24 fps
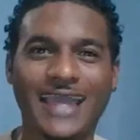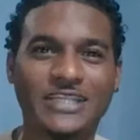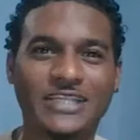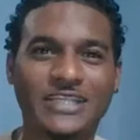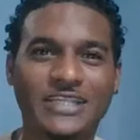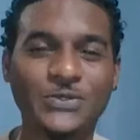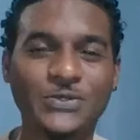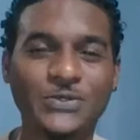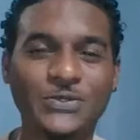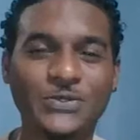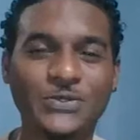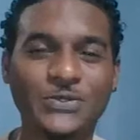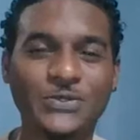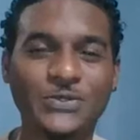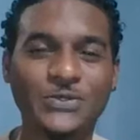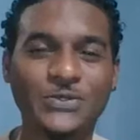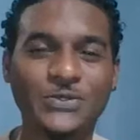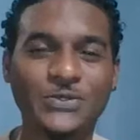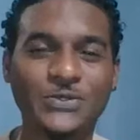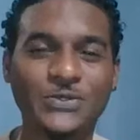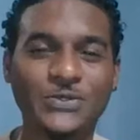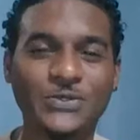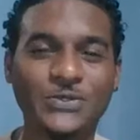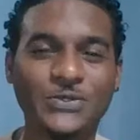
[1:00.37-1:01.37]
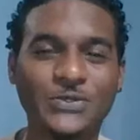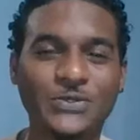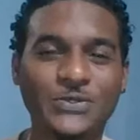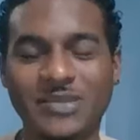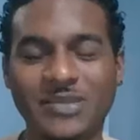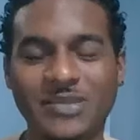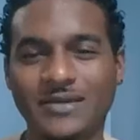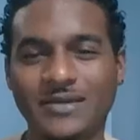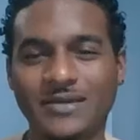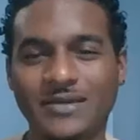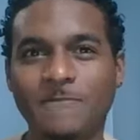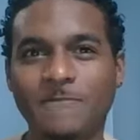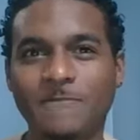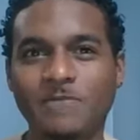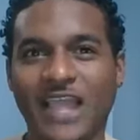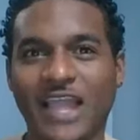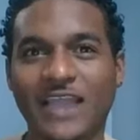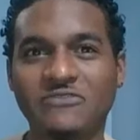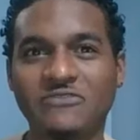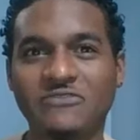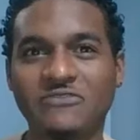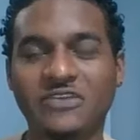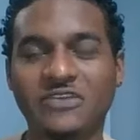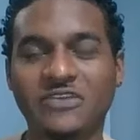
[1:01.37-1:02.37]
this story because I
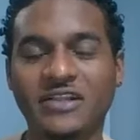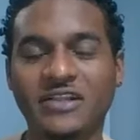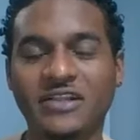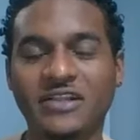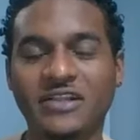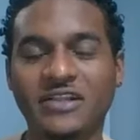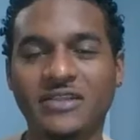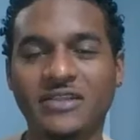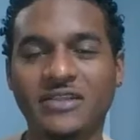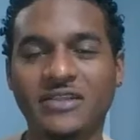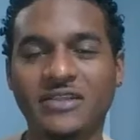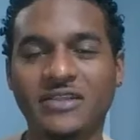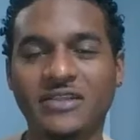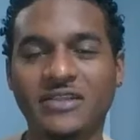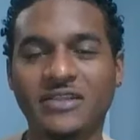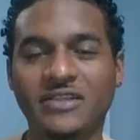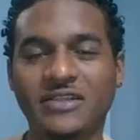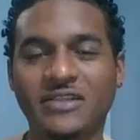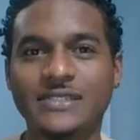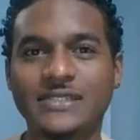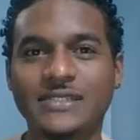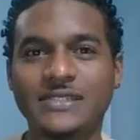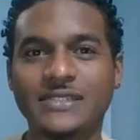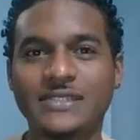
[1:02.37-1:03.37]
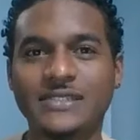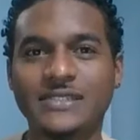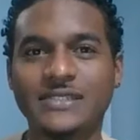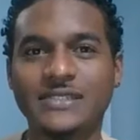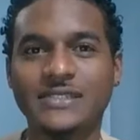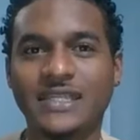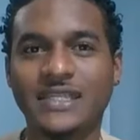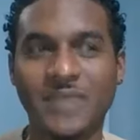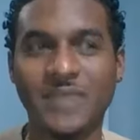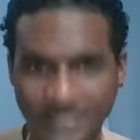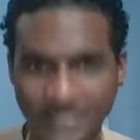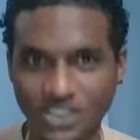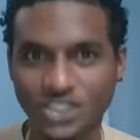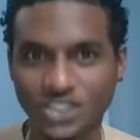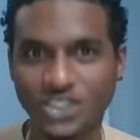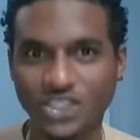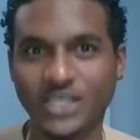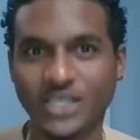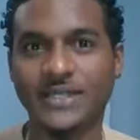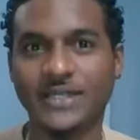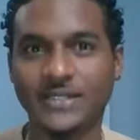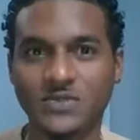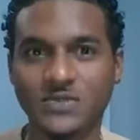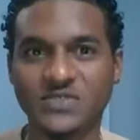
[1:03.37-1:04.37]
felt that the message
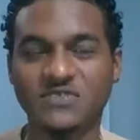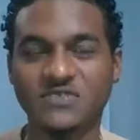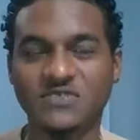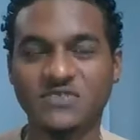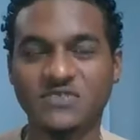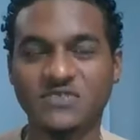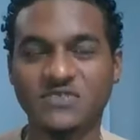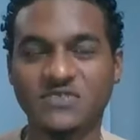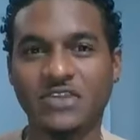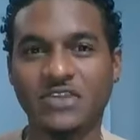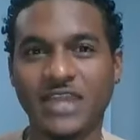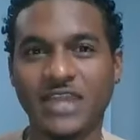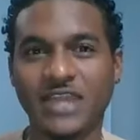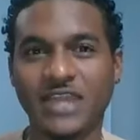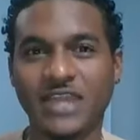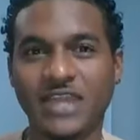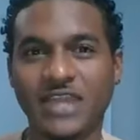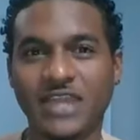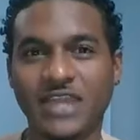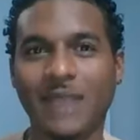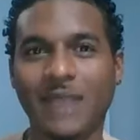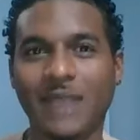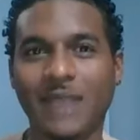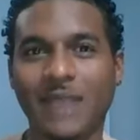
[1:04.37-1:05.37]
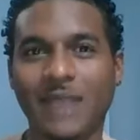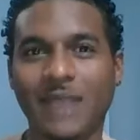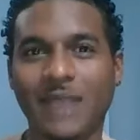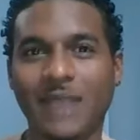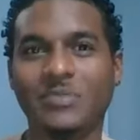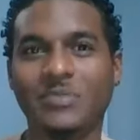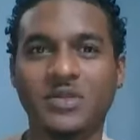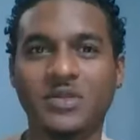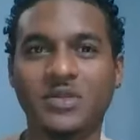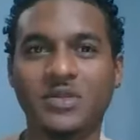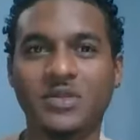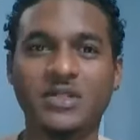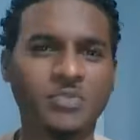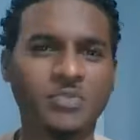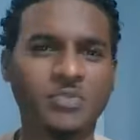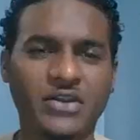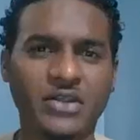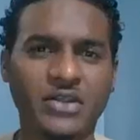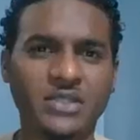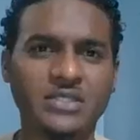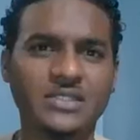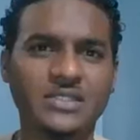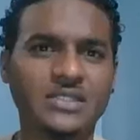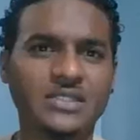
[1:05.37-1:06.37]
in it was very applicable to both
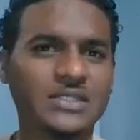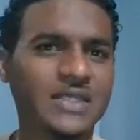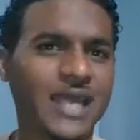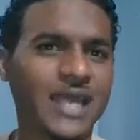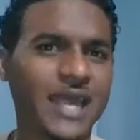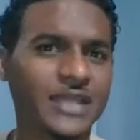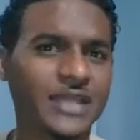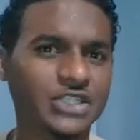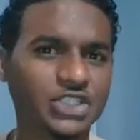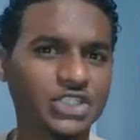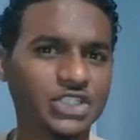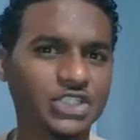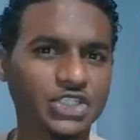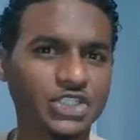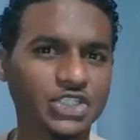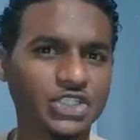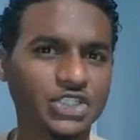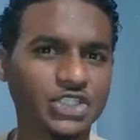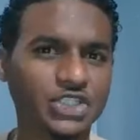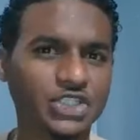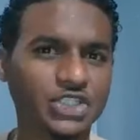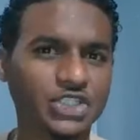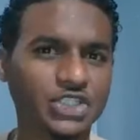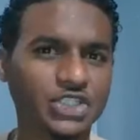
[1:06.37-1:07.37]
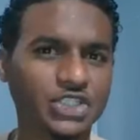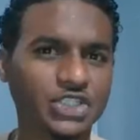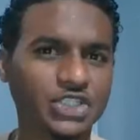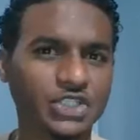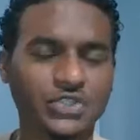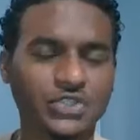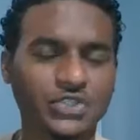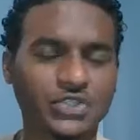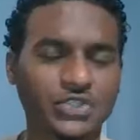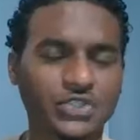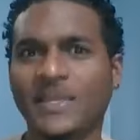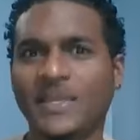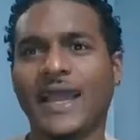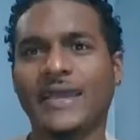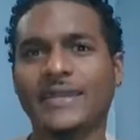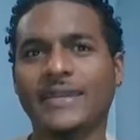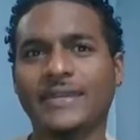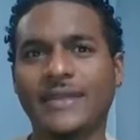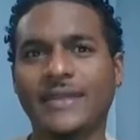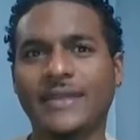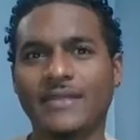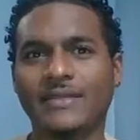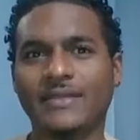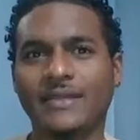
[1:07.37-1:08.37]
parents and children.
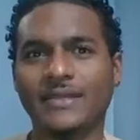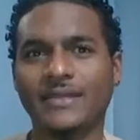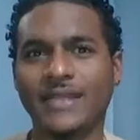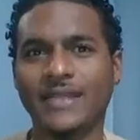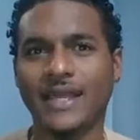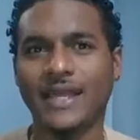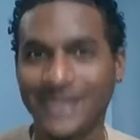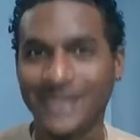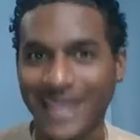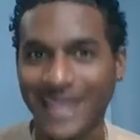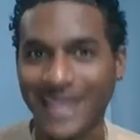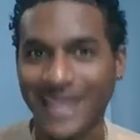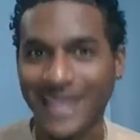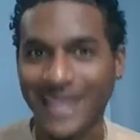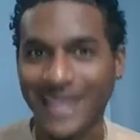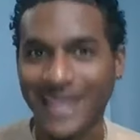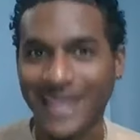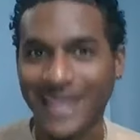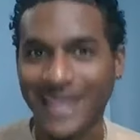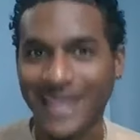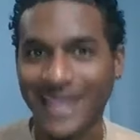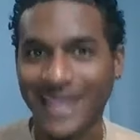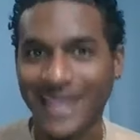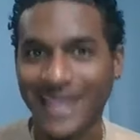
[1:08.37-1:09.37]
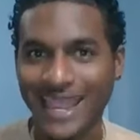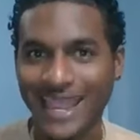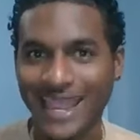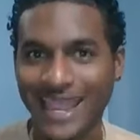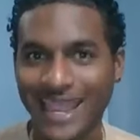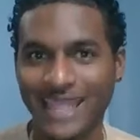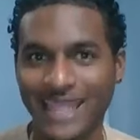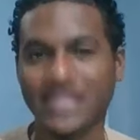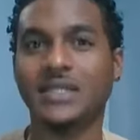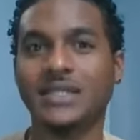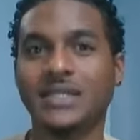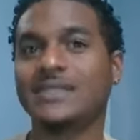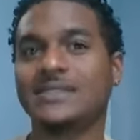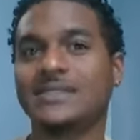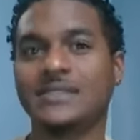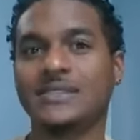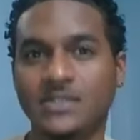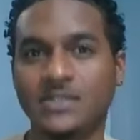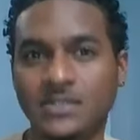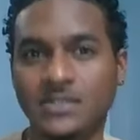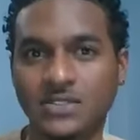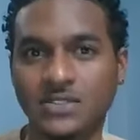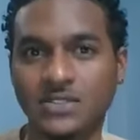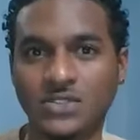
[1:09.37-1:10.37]
And I think that anyone could
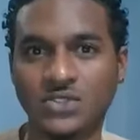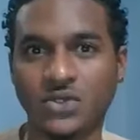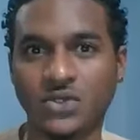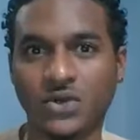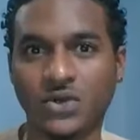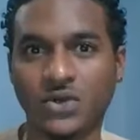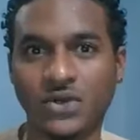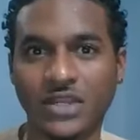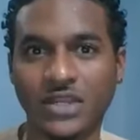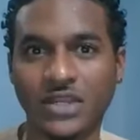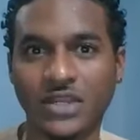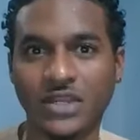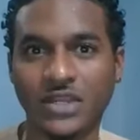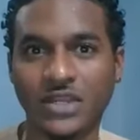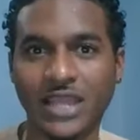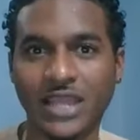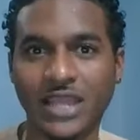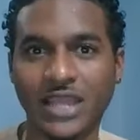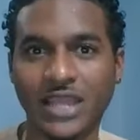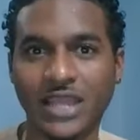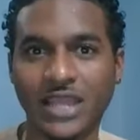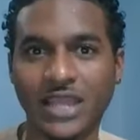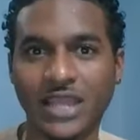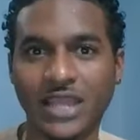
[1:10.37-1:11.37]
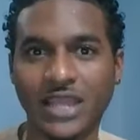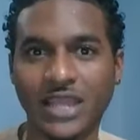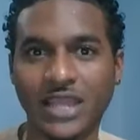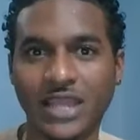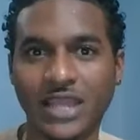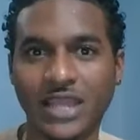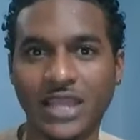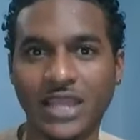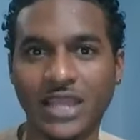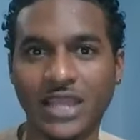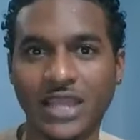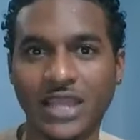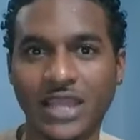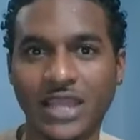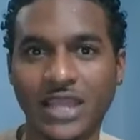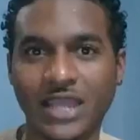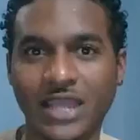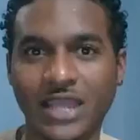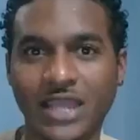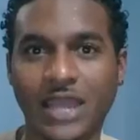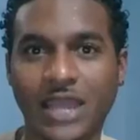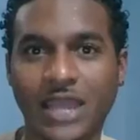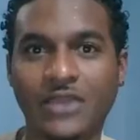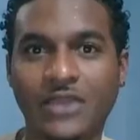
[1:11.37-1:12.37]
listen to this story and recognize that
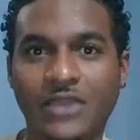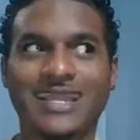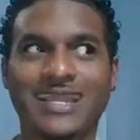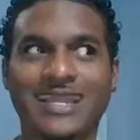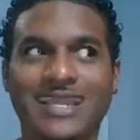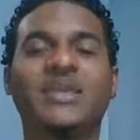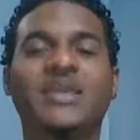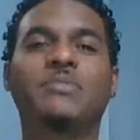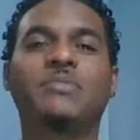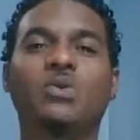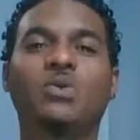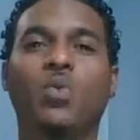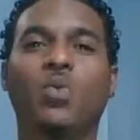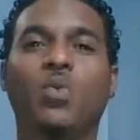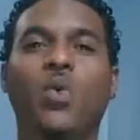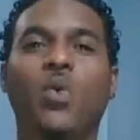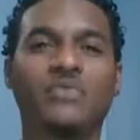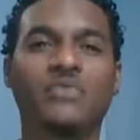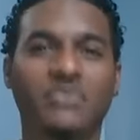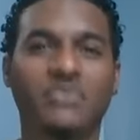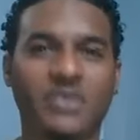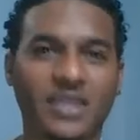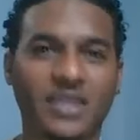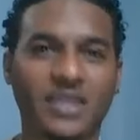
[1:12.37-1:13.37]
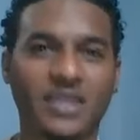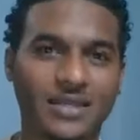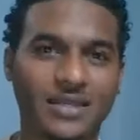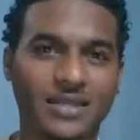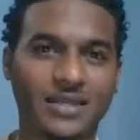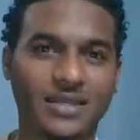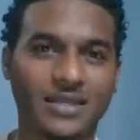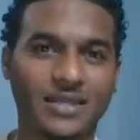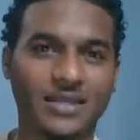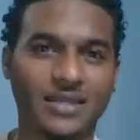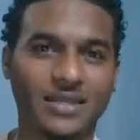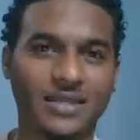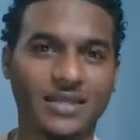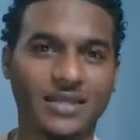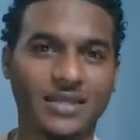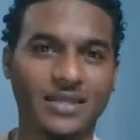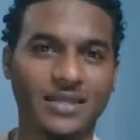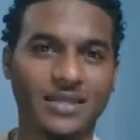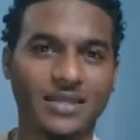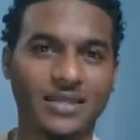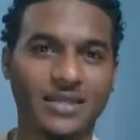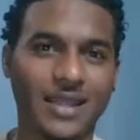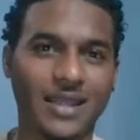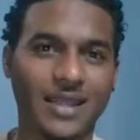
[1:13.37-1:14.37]
there may be one thing in their life
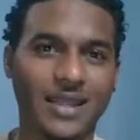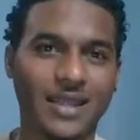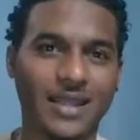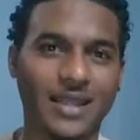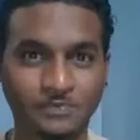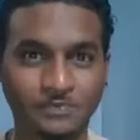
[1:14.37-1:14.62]
that they're